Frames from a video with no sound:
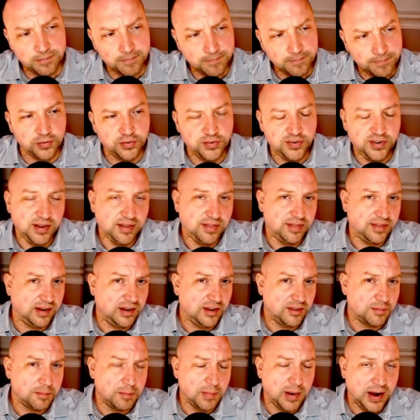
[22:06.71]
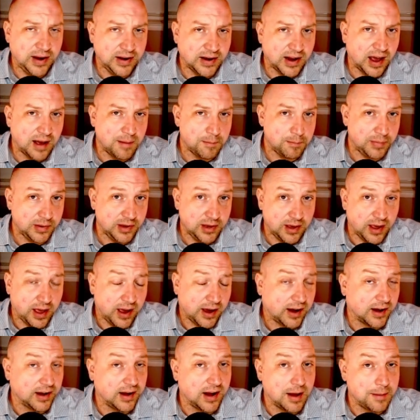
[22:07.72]
You'll see these may not be
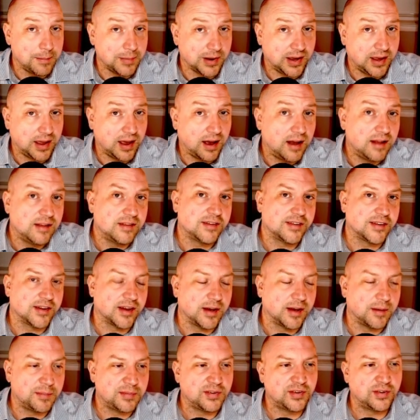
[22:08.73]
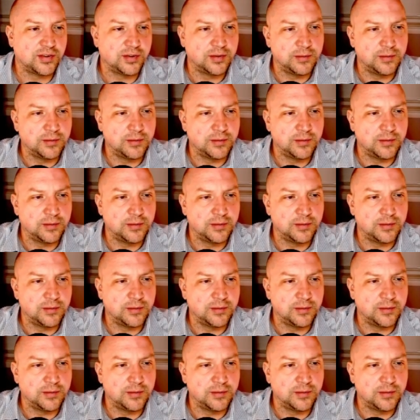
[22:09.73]
economic concepts,